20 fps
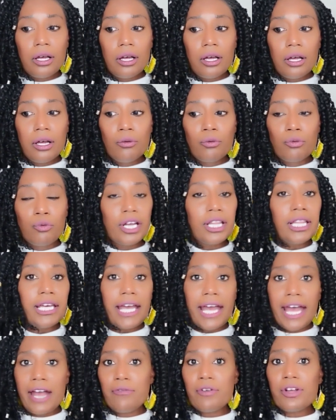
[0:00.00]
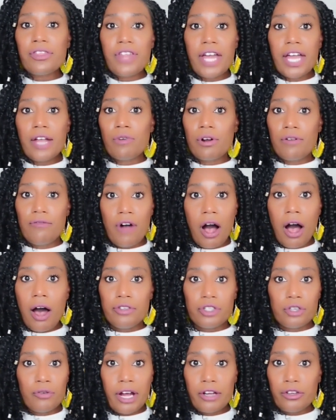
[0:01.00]
really everything
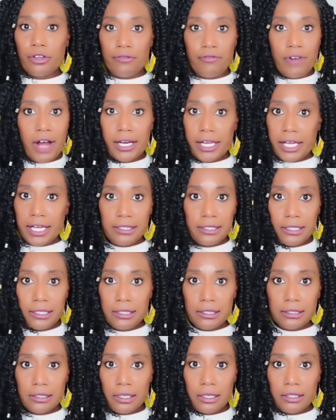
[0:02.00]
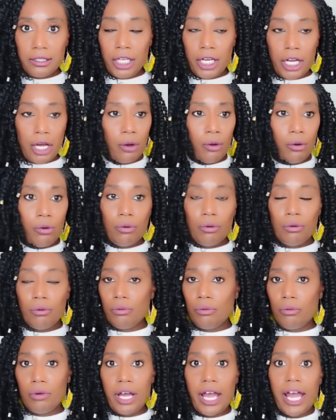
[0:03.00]
revolves around your finances.
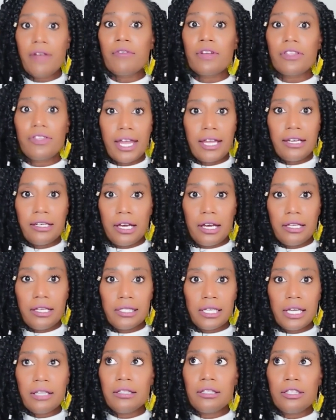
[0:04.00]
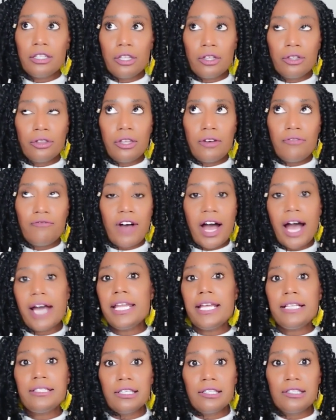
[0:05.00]
Everything does. The
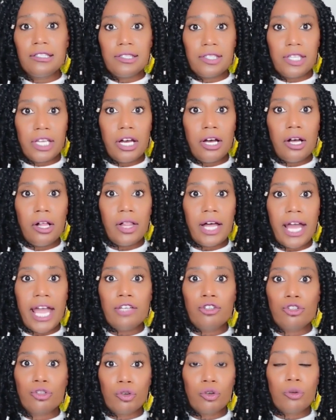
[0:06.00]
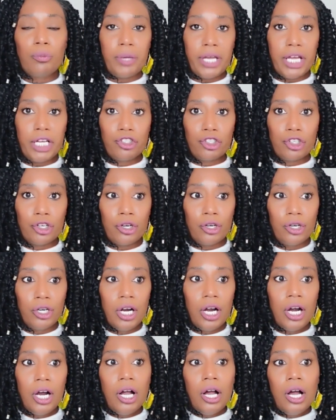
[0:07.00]
finances tell a true picture
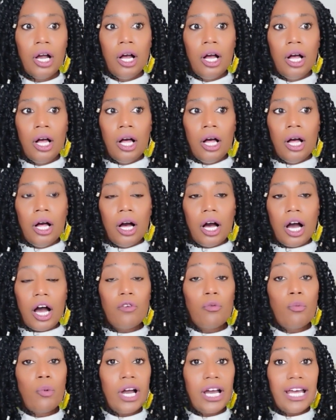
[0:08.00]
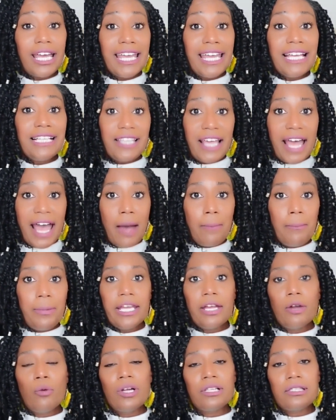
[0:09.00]
of what is
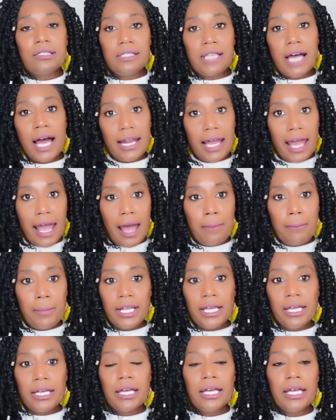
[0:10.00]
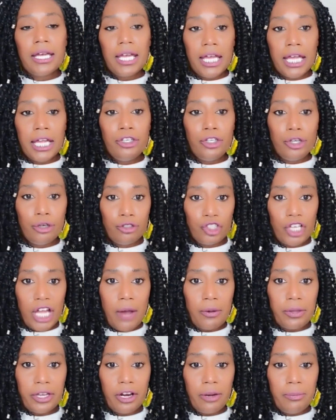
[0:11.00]
happening and what's not happening in your
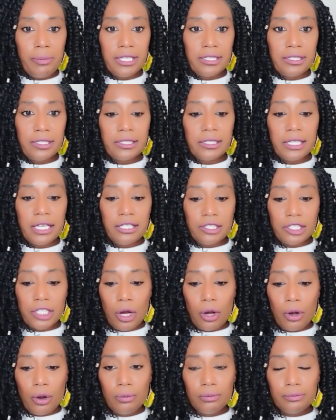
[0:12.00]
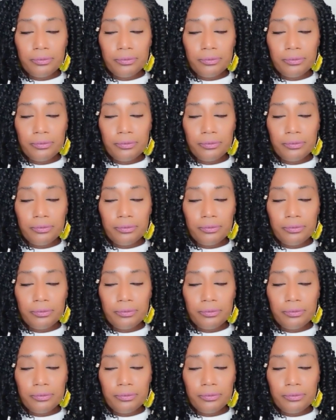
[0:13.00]
childcare business. And so